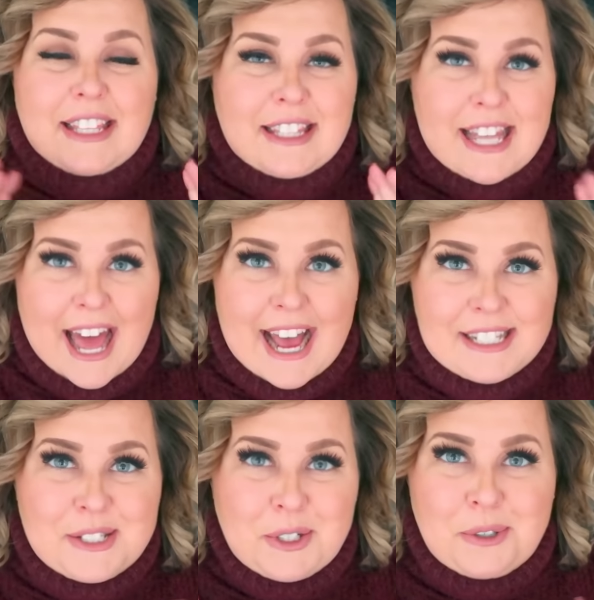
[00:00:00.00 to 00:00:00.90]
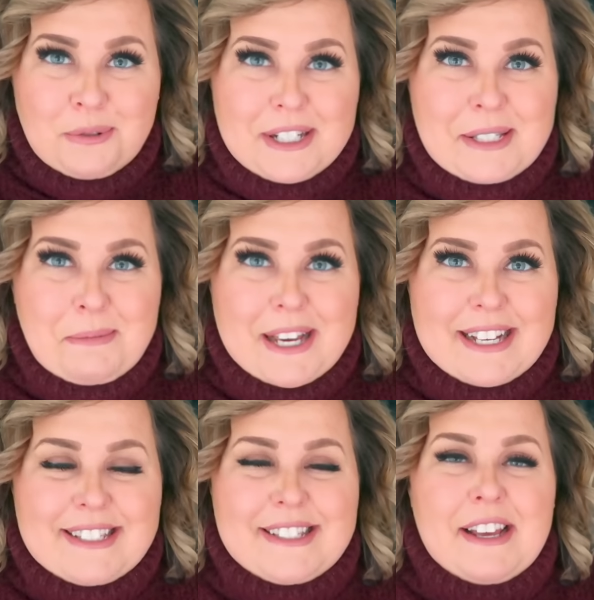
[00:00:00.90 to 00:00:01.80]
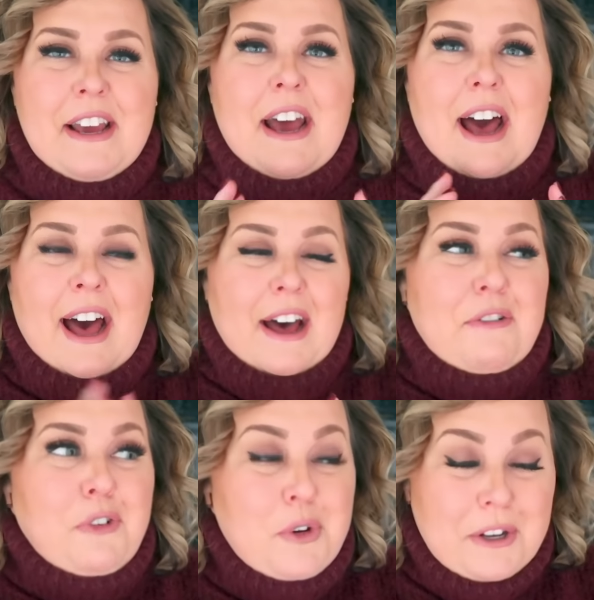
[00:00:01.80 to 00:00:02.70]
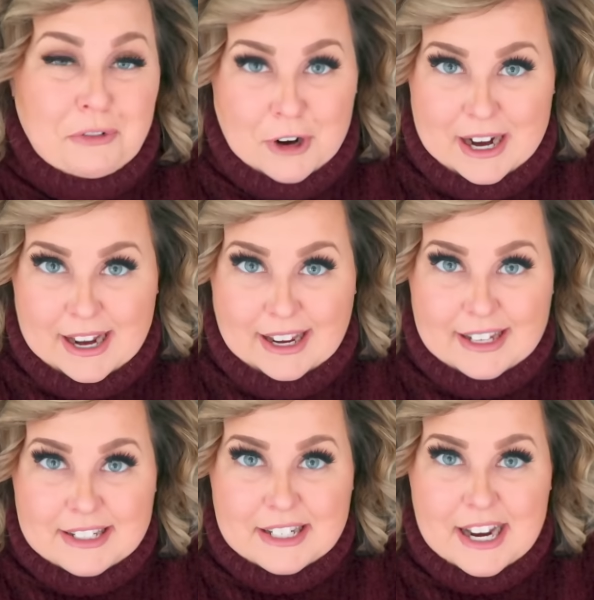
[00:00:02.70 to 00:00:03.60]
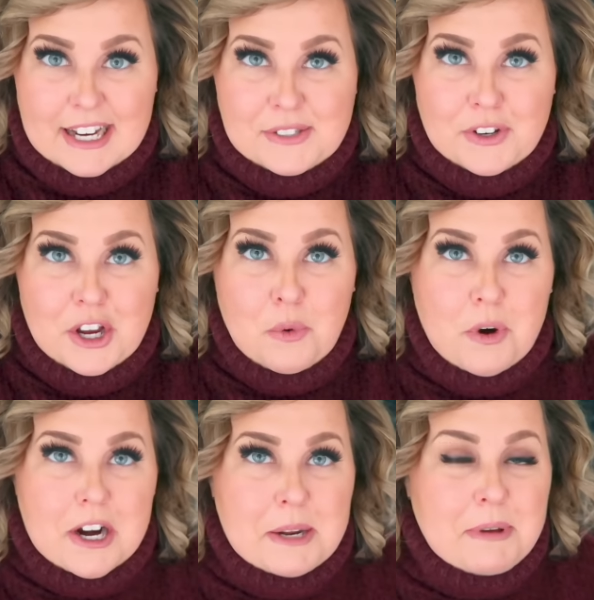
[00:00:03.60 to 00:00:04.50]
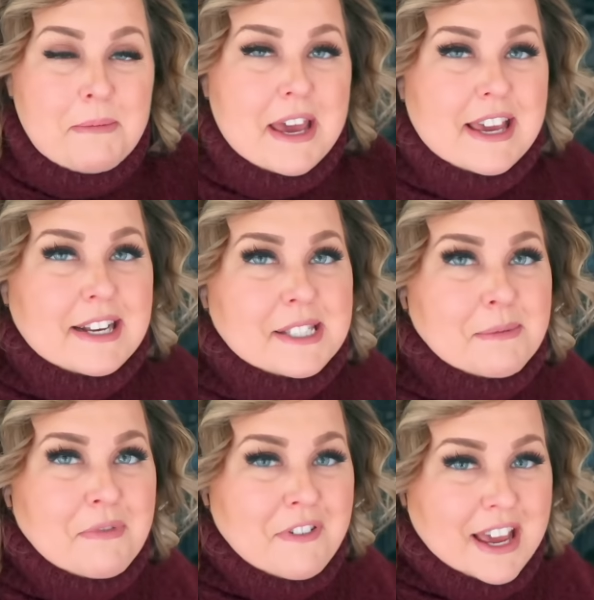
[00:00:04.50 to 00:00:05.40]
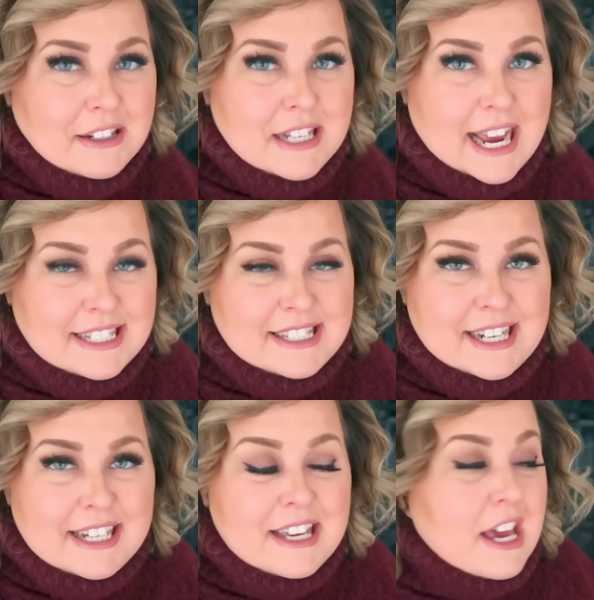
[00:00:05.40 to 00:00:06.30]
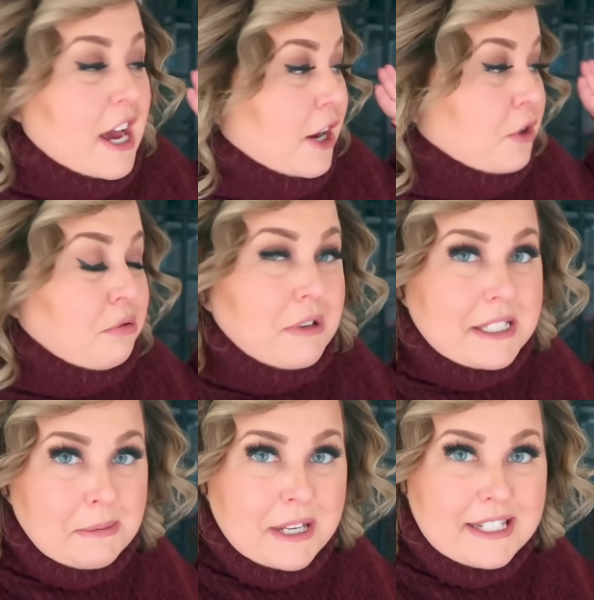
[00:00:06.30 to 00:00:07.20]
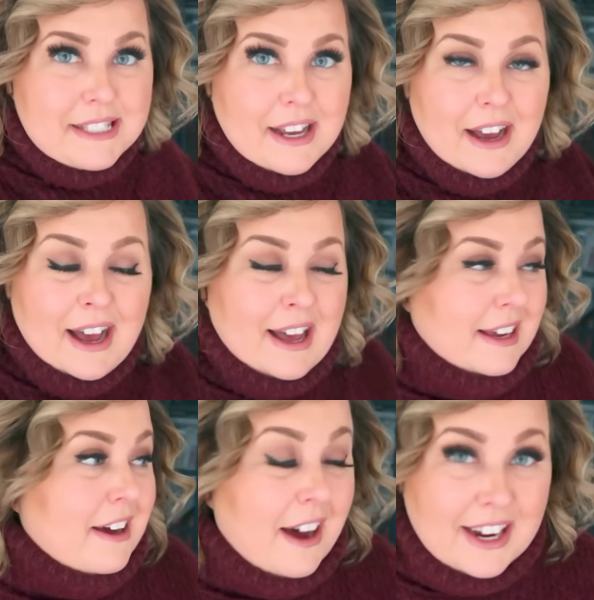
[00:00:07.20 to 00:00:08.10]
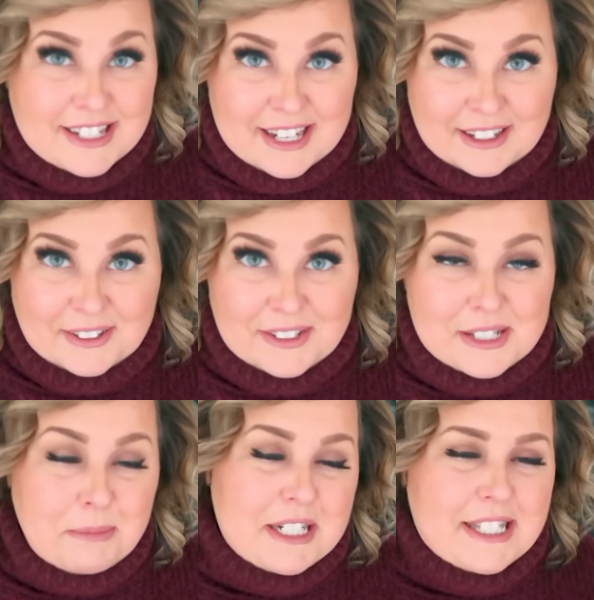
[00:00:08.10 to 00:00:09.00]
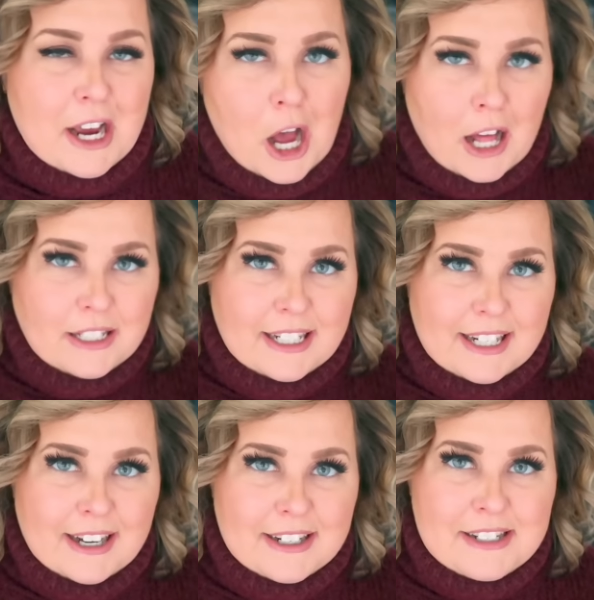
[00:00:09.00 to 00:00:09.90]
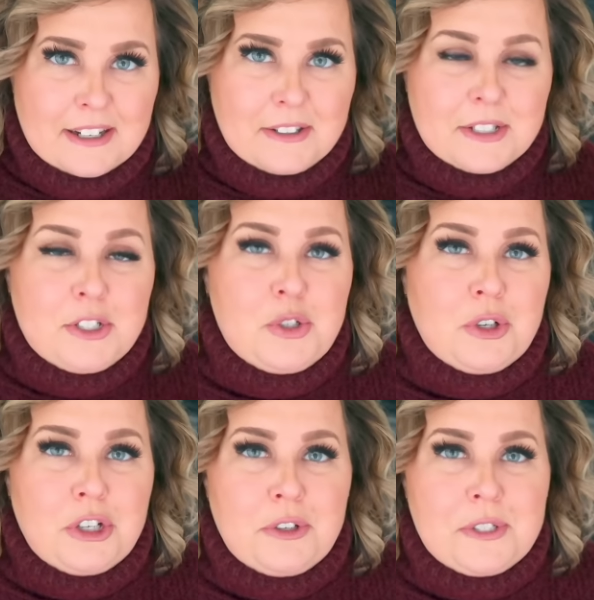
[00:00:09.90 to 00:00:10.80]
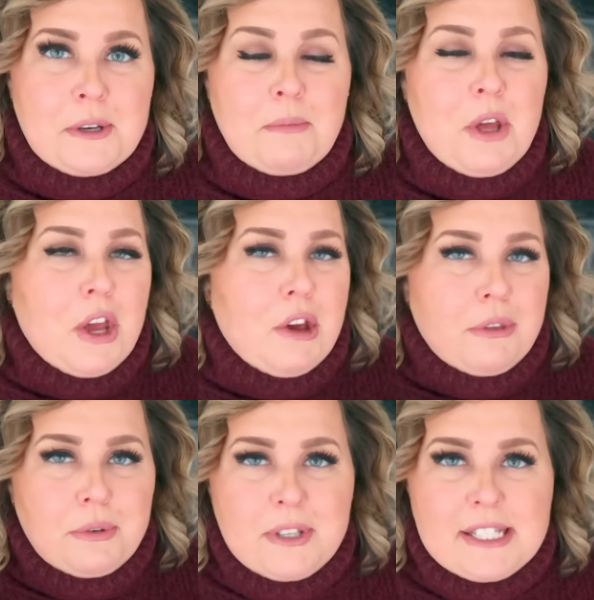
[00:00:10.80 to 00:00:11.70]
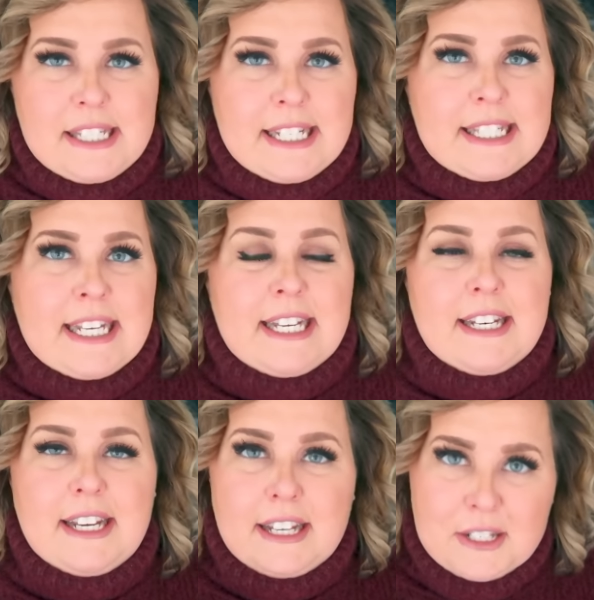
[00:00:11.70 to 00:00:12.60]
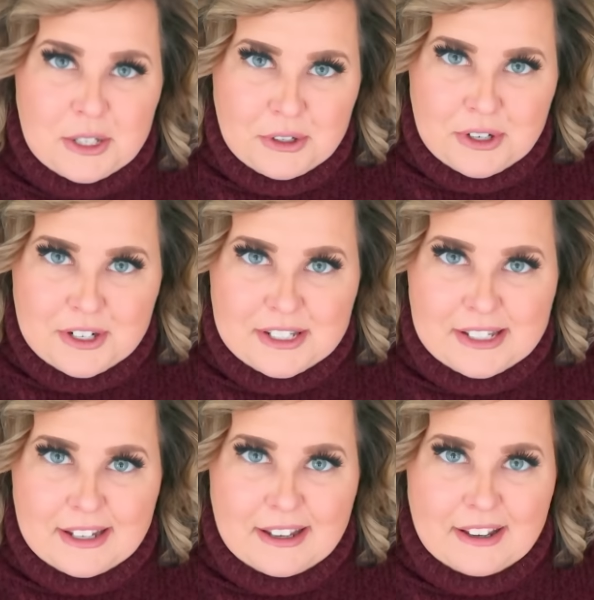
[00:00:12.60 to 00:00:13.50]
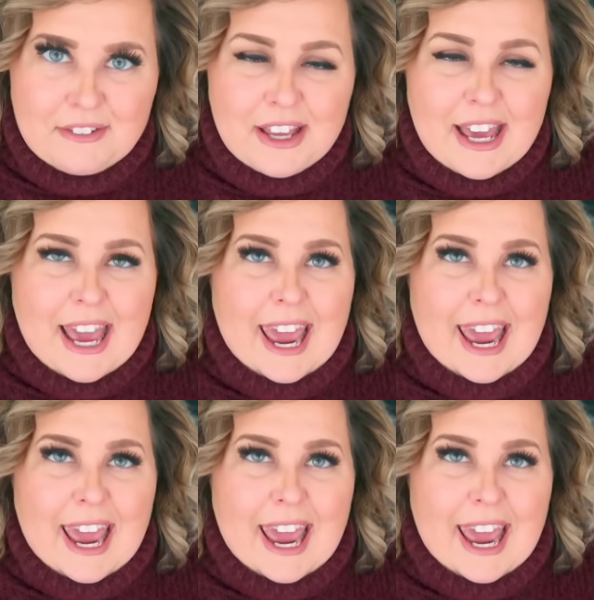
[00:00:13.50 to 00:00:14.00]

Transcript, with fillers: last Christmas uh, Foodie Friday. In today's video, we're gonna be making some fantastic Christmas uh, cocktails. I'm gonna say holiday cocktails because you can use them through the season into New Year's Eve.